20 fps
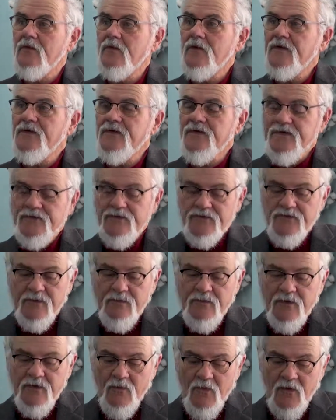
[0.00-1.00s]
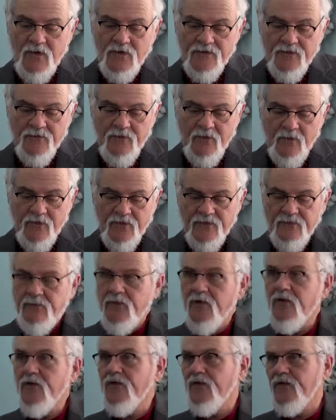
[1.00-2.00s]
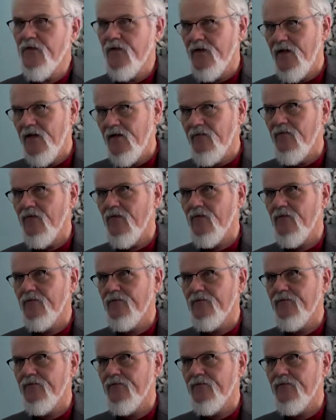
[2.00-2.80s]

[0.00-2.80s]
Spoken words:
which is attributing the works of the Holy Spirit to the devil.